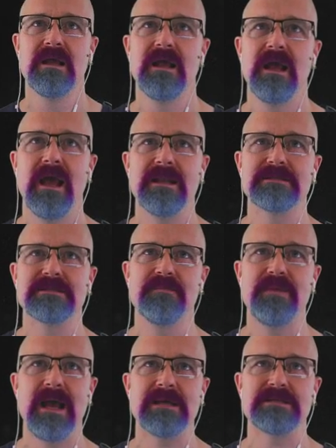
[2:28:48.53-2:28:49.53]
And it's going to
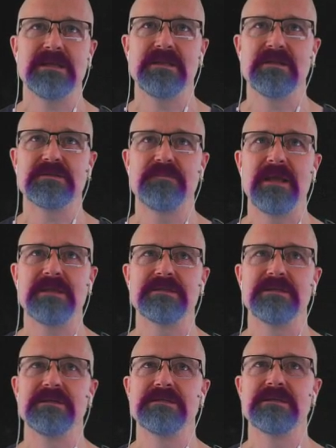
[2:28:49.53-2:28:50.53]
pass in the
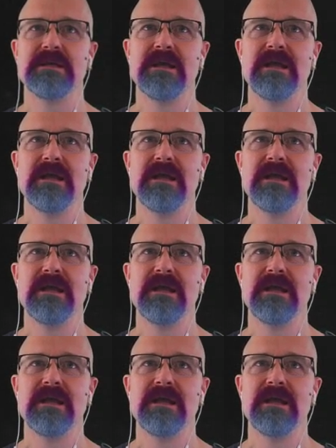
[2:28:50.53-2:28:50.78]
spaces.